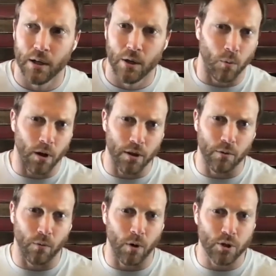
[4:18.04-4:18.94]
one
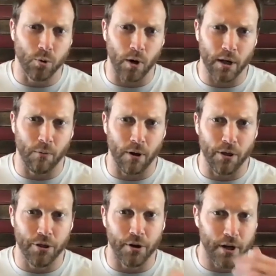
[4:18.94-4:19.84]
120,
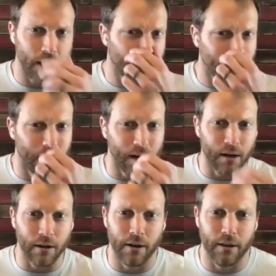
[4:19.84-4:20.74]
130
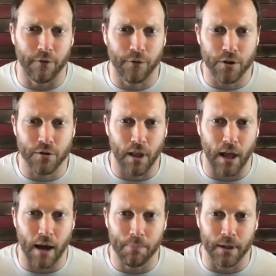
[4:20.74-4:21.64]
uh, in that first
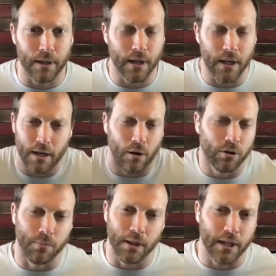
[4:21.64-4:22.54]
lap, and and
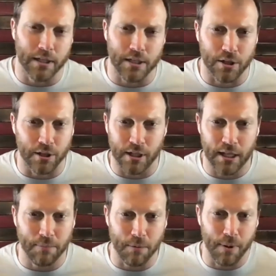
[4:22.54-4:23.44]
ultimately I just couldn't
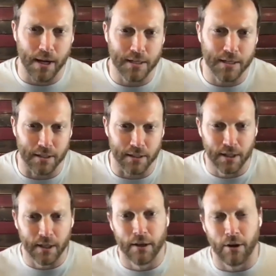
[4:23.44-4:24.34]
keep the pace. And
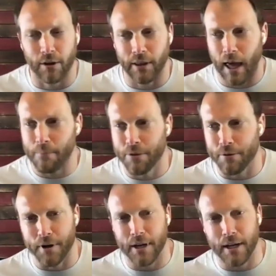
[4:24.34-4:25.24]
on lap
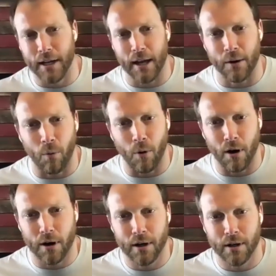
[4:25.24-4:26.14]
three, had to
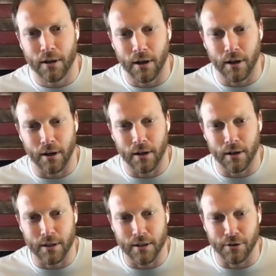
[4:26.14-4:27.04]
walk, uh,
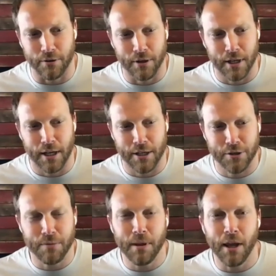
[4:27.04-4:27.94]
and so
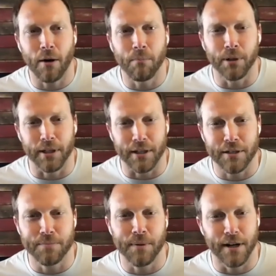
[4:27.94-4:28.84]
extremely humbling
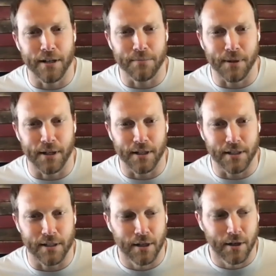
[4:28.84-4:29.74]
experience
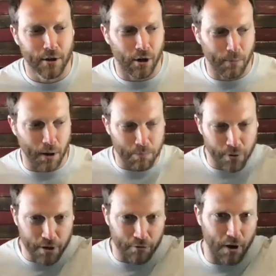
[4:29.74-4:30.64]
because all my
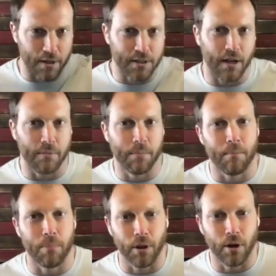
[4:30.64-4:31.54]
pre runs had been
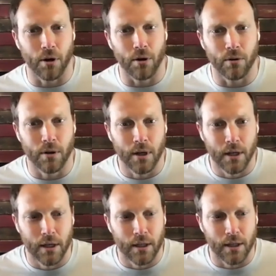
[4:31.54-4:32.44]
below
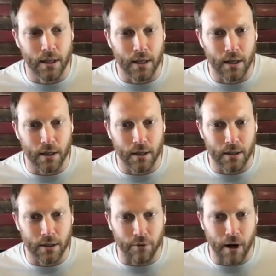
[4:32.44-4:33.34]
the uh,
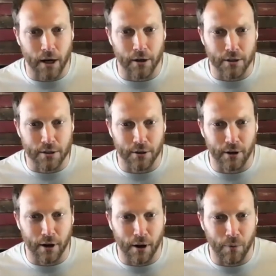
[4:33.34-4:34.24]
the record. So
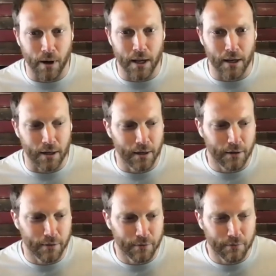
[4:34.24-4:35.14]
I, I went in
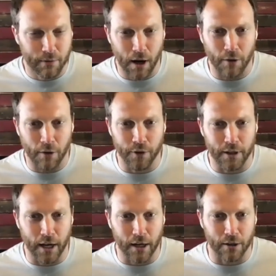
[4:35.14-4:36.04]
confident
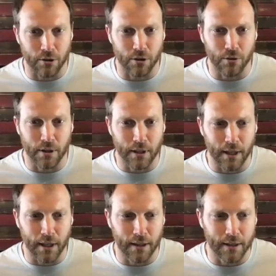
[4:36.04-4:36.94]
that I could do it,
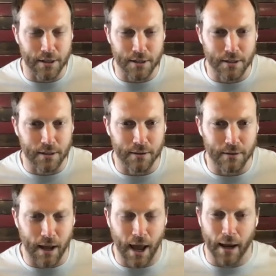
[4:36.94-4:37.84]
and then just
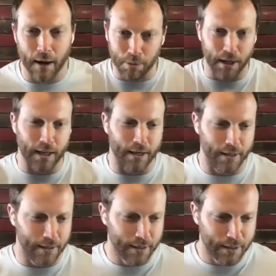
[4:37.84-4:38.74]
had a plan
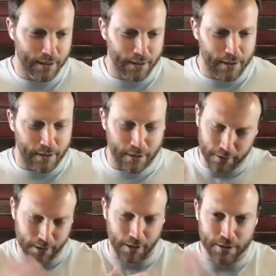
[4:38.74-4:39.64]
and you know,
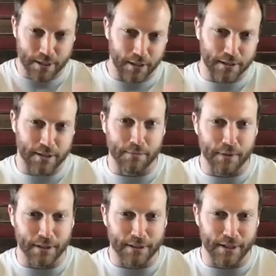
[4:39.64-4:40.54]
they always tell us in the
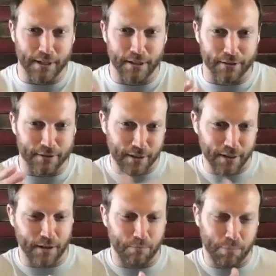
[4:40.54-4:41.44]
military, you know,
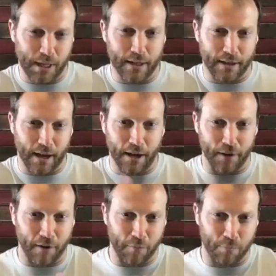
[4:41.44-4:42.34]
uh, plan a dive,
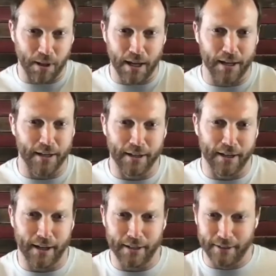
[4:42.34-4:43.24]
dive a plan. And
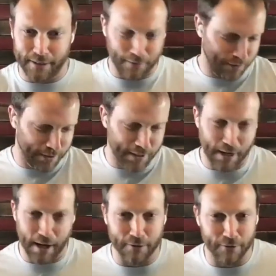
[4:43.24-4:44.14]
I definitely did
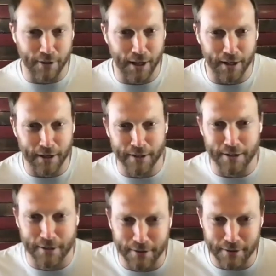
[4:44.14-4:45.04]
not do that. And I
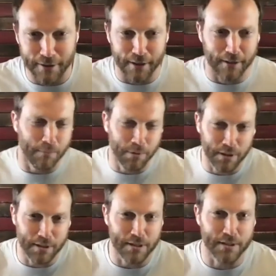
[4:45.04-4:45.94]
just, I
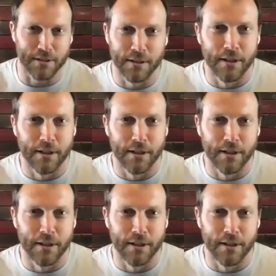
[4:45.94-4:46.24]
completely just.